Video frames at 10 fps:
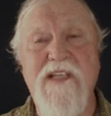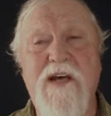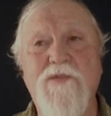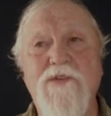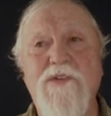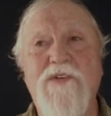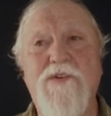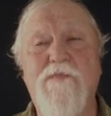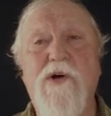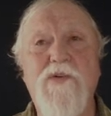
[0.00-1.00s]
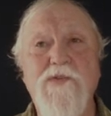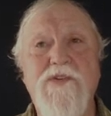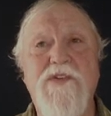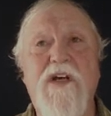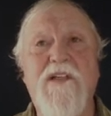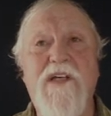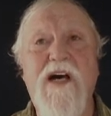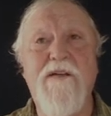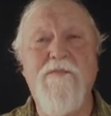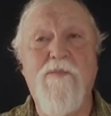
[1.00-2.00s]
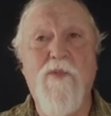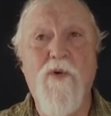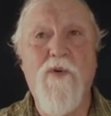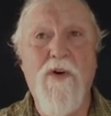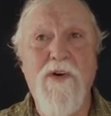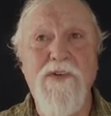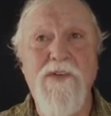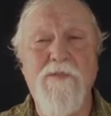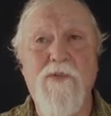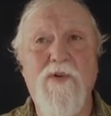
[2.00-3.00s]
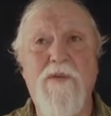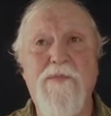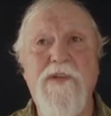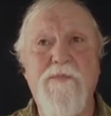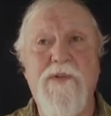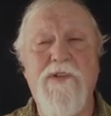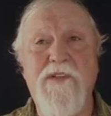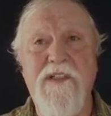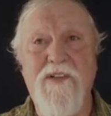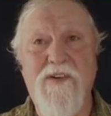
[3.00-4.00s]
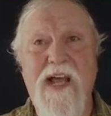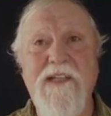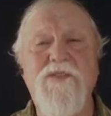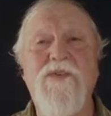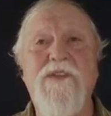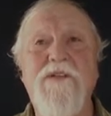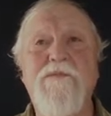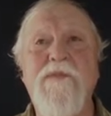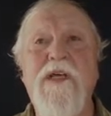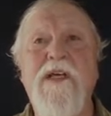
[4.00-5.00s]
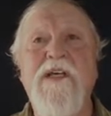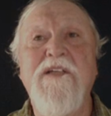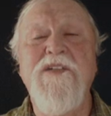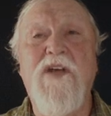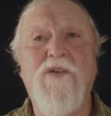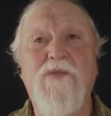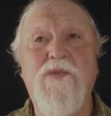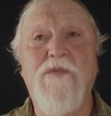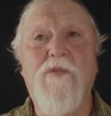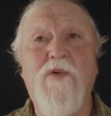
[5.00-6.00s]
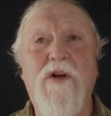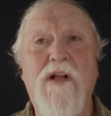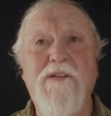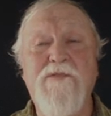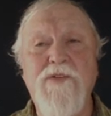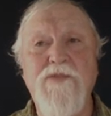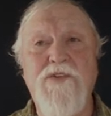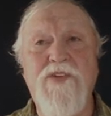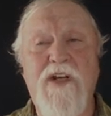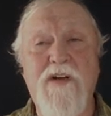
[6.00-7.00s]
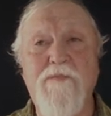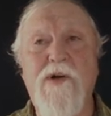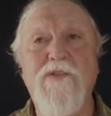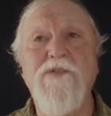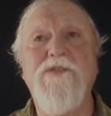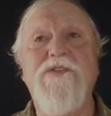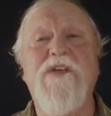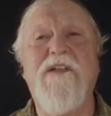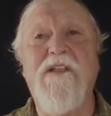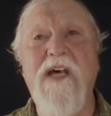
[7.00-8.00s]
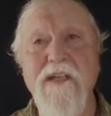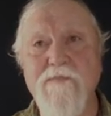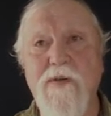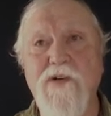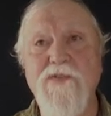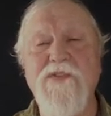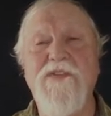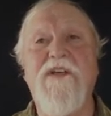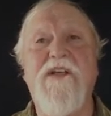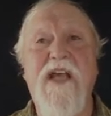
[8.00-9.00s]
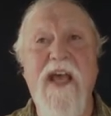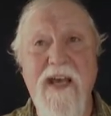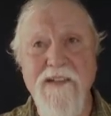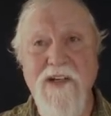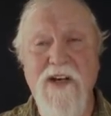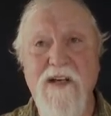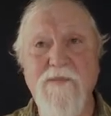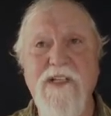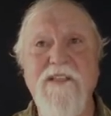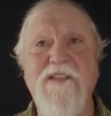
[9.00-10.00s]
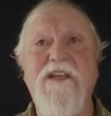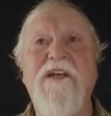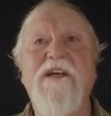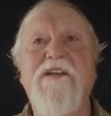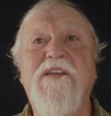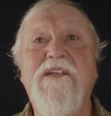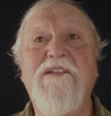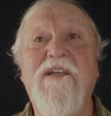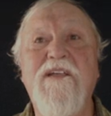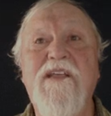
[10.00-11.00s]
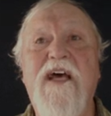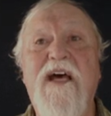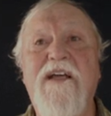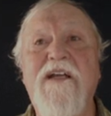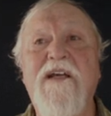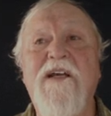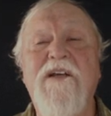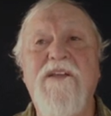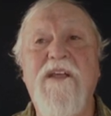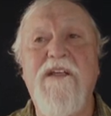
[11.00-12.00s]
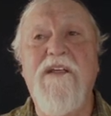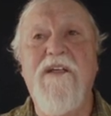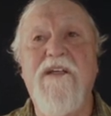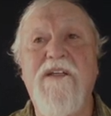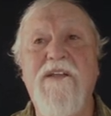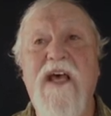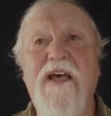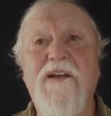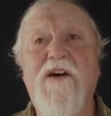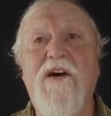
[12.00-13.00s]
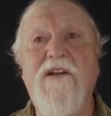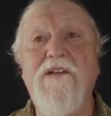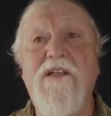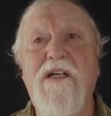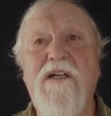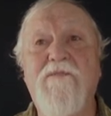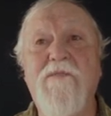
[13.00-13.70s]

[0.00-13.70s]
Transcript: out your posts a lot more the more people interact with them. So the more all of you share posts and like posts and add comments, things like that, then that all